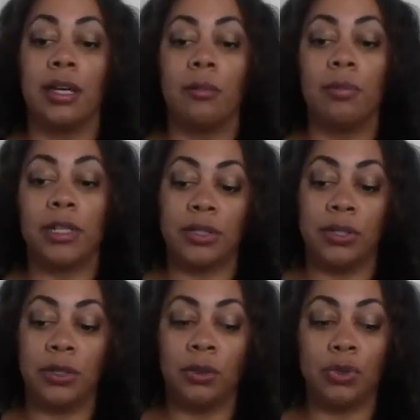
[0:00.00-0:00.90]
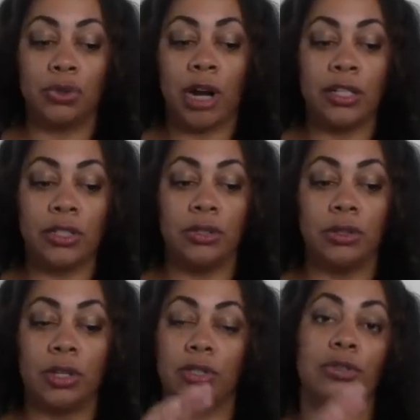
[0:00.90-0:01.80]
but to try to
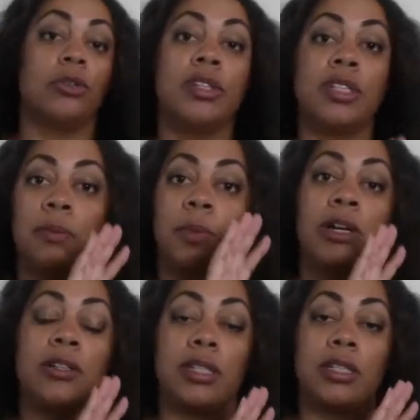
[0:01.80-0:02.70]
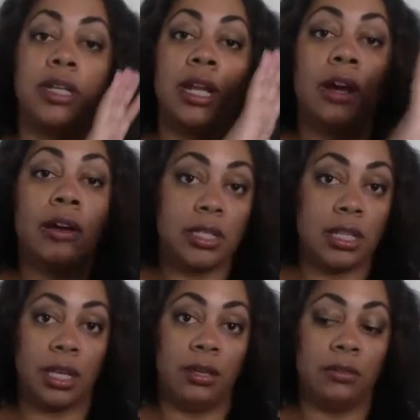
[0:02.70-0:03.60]
control someone else's
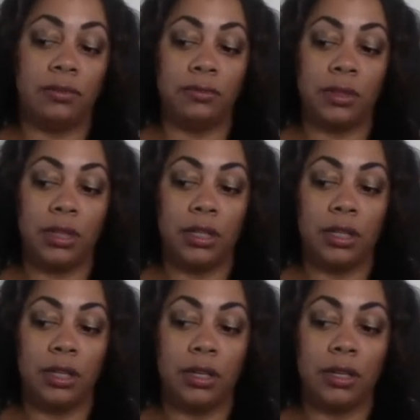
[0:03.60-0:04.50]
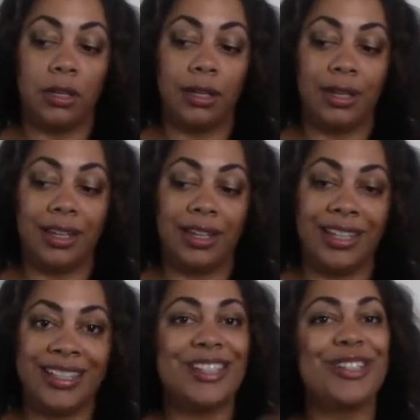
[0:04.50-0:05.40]
narrative
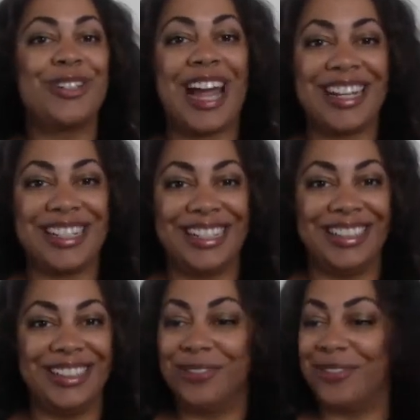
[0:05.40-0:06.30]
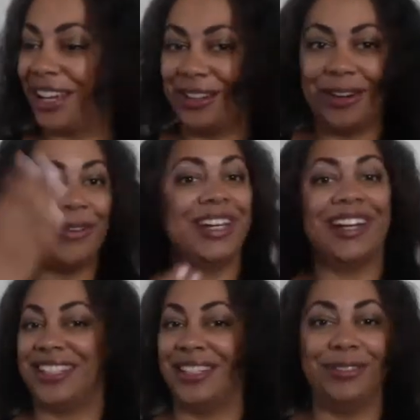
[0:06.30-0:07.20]
is a distraction. You've got your own
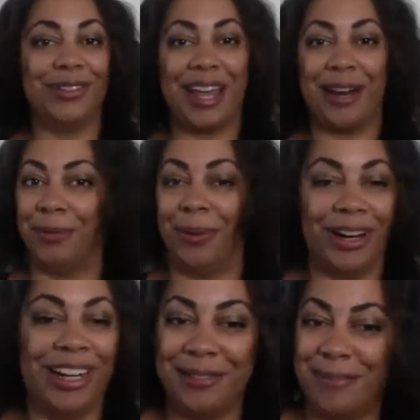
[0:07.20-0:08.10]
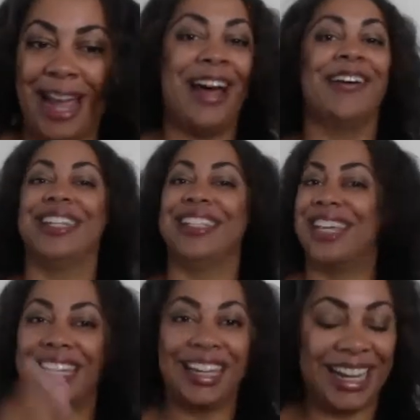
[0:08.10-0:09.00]
narrative you got to be worried about and
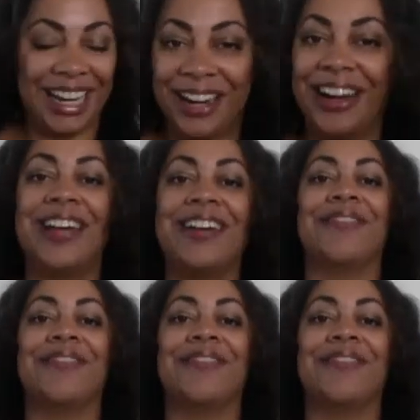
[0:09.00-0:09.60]
taking care of,